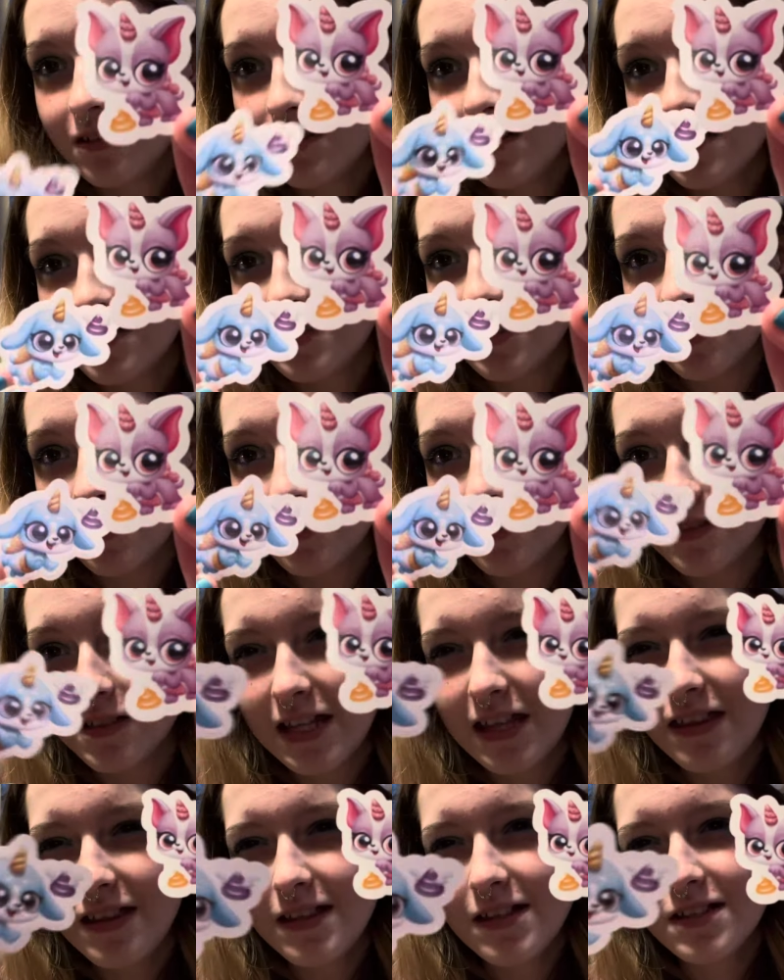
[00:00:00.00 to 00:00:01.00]
are the stickers, and I
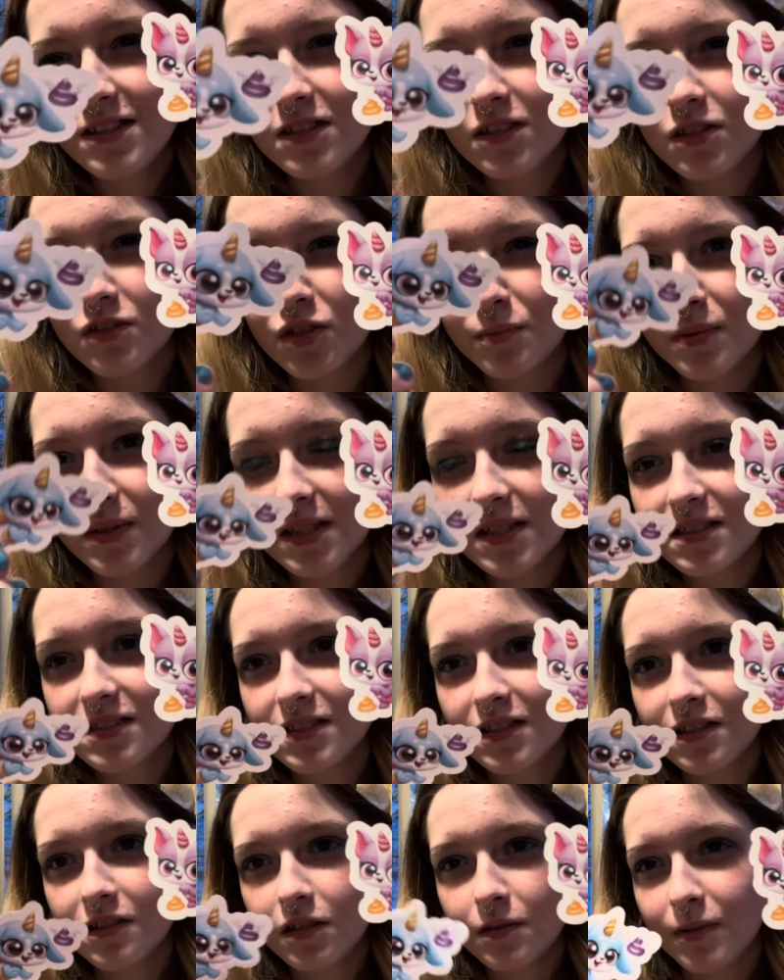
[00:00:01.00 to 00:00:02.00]
think this is a duplicate
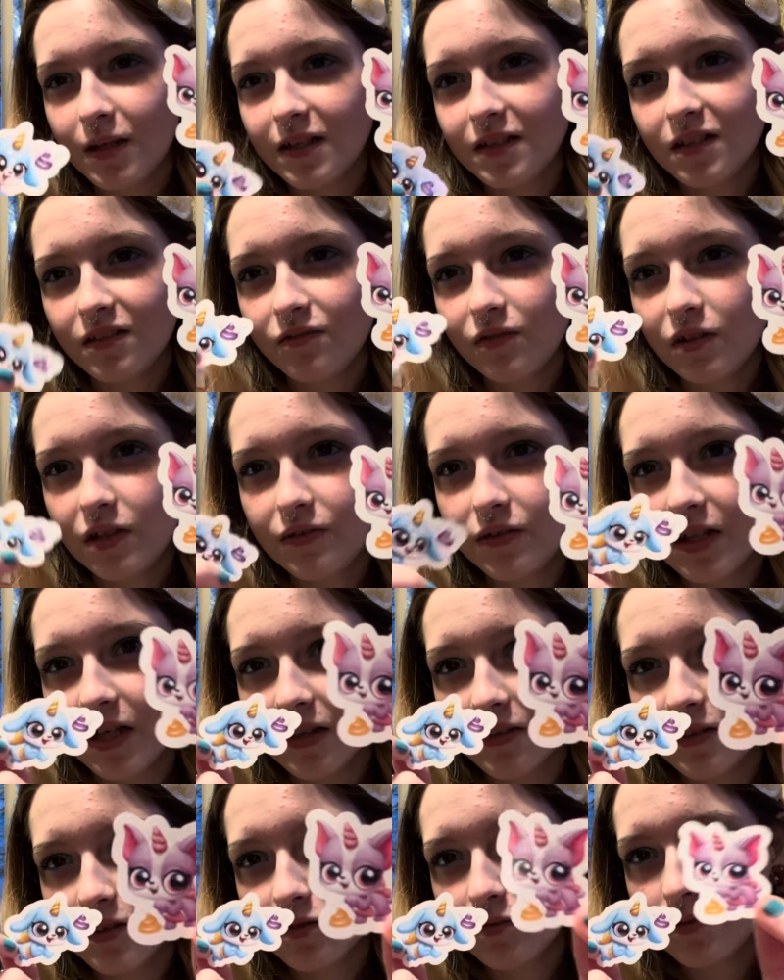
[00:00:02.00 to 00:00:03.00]
sticker, but I never even got
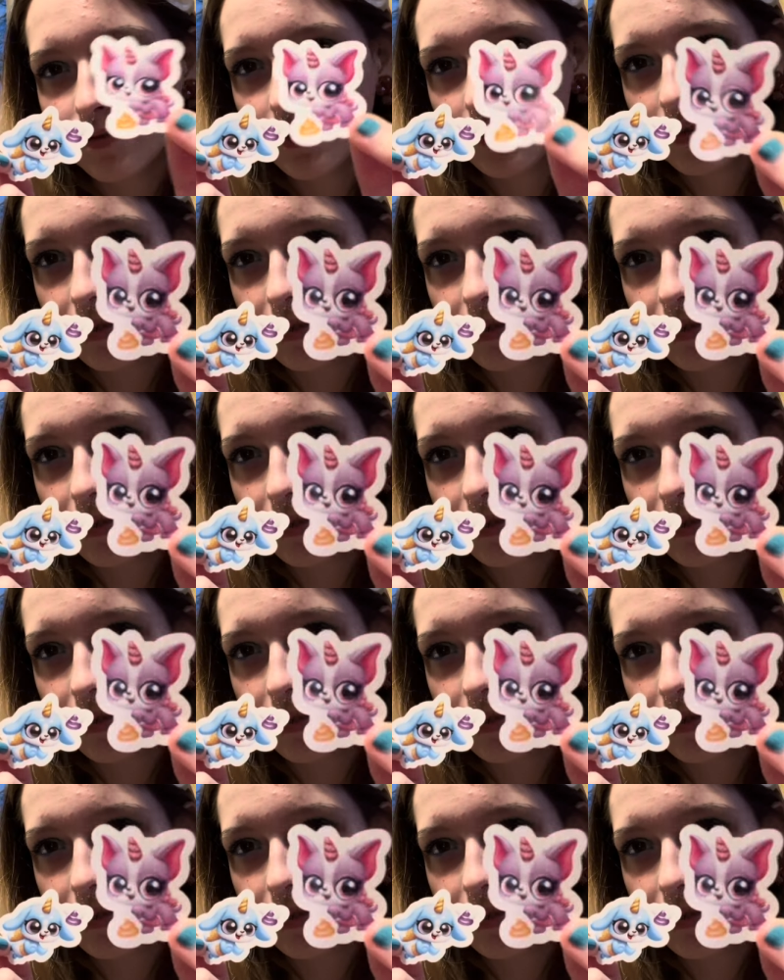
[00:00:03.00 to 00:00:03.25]
this one,